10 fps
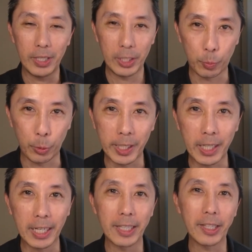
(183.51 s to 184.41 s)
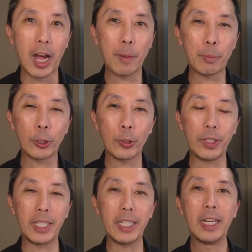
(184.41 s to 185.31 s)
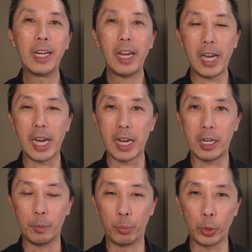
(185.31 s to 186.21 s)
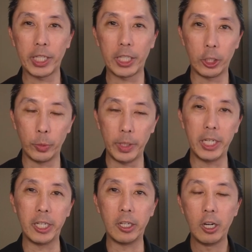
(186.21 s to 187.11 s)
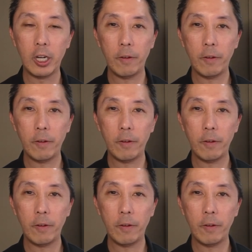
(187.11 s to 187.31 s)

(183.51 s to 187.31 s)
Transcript: is bringing in the opportunity and bringing you in